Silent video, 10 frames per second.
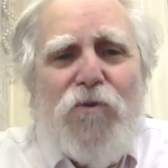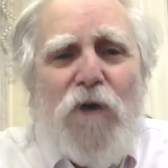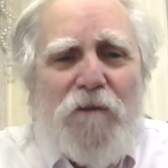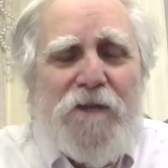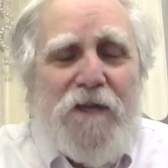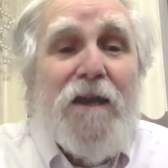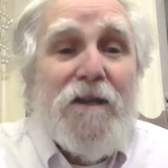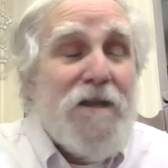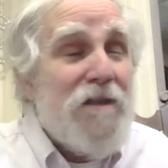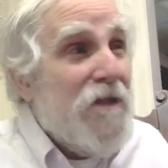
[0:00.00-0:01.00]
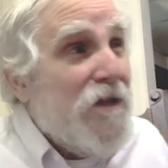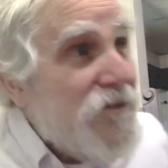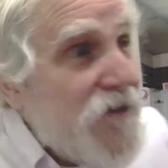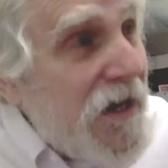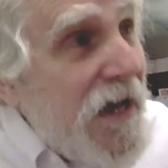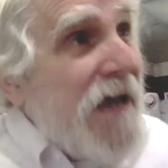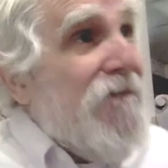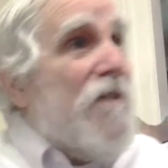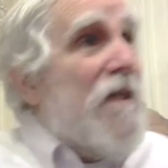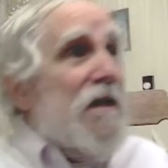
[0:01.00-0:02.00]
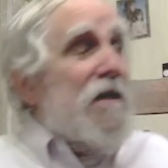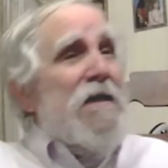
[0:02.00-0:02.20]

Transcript: quantum mechanics, I think, is going to have that.